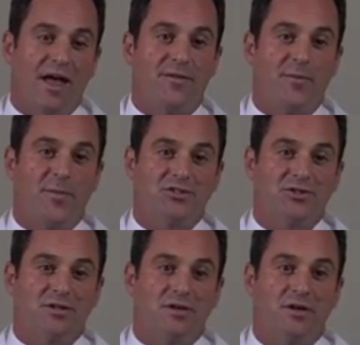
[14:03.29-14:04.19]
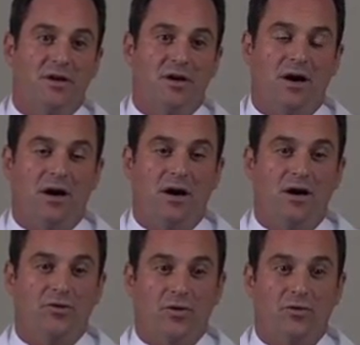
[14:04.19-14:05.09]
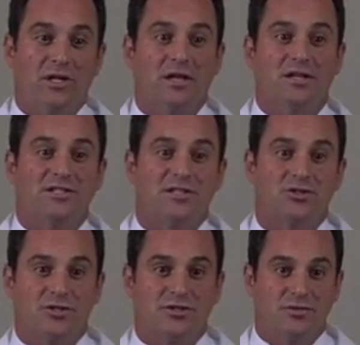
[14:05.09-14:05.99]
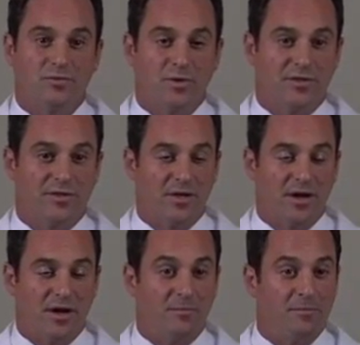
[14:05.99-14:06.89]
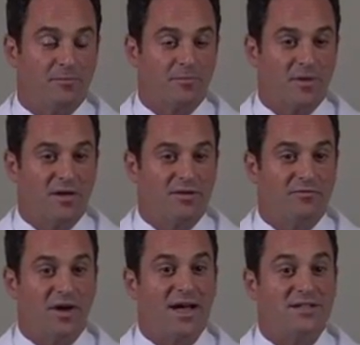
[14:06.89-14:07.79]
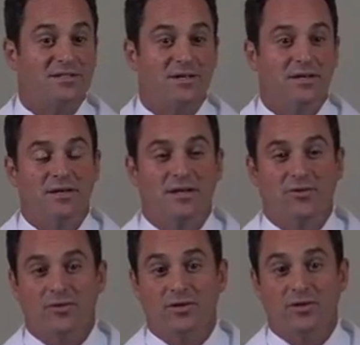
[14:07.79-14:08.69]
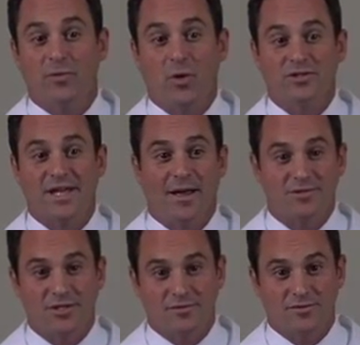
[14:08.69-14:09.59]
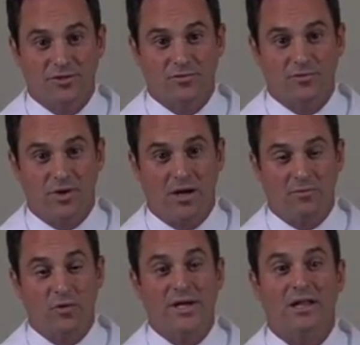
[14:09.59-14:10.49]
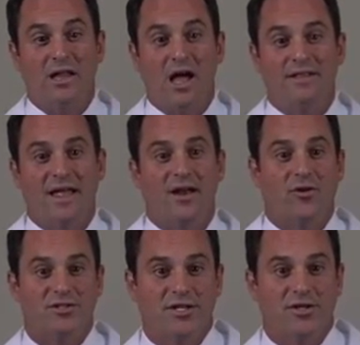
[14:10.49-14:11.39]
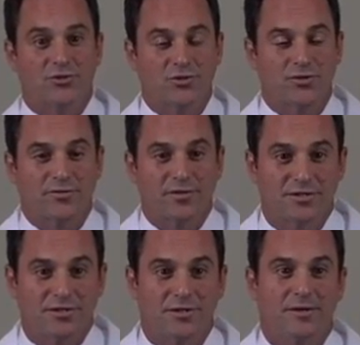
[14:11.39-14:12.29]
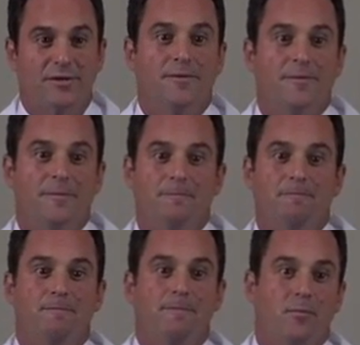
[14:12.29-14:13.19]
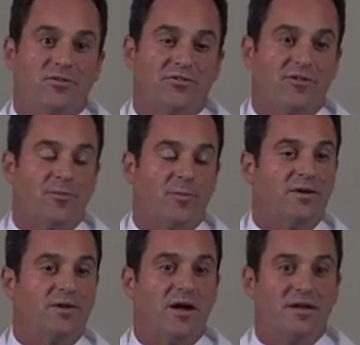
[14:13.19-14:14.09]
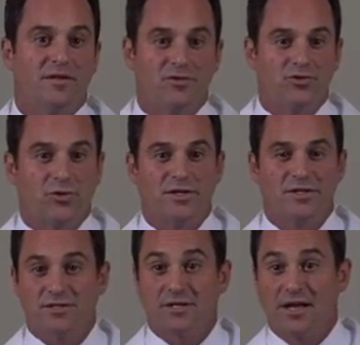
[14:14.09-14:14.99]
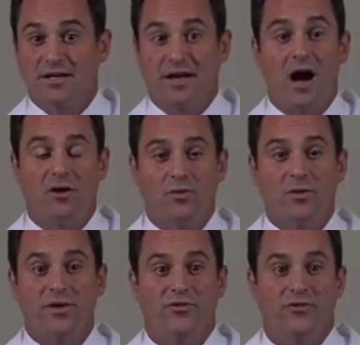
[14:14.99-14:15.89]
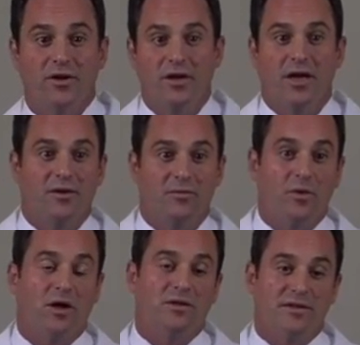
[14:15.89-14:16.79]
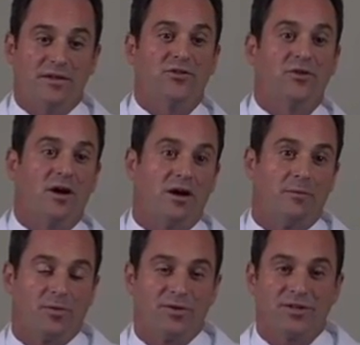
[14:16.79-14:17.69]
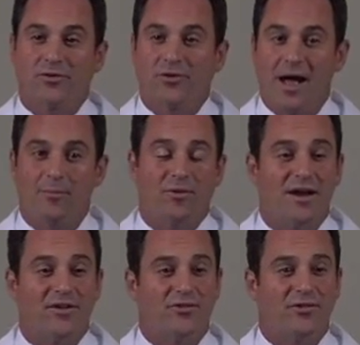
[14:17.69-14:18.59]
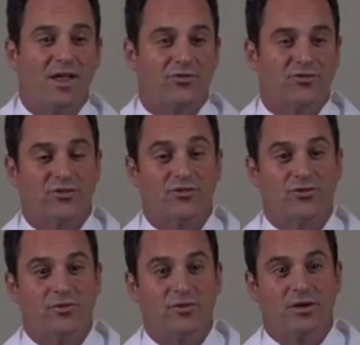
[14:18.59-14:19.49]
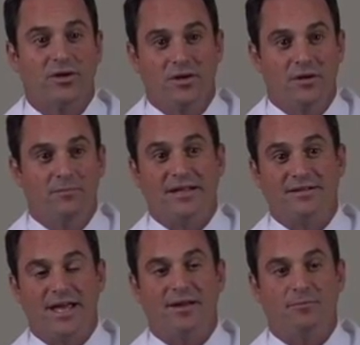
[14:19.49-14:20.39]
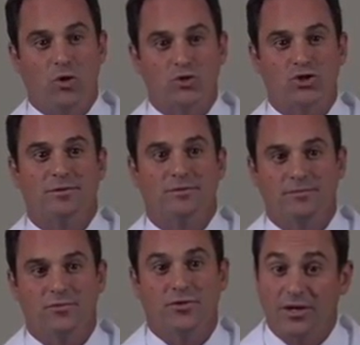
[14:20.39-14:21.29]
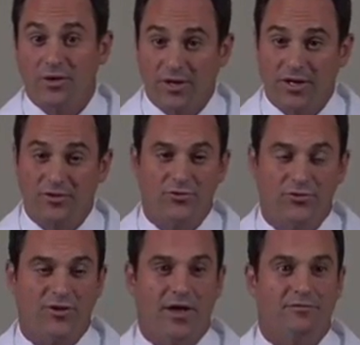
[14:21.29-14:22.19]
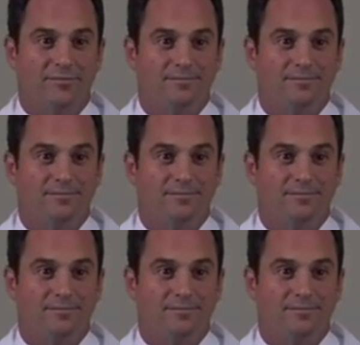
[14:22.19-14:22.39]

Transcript: had the patient undergo a little incision with a device, either a little bone tamp to realign that articular surface. Once that's been done, the joint is again congruous, and this particular apparatus allows us to maintain motion so they don't get too stiff.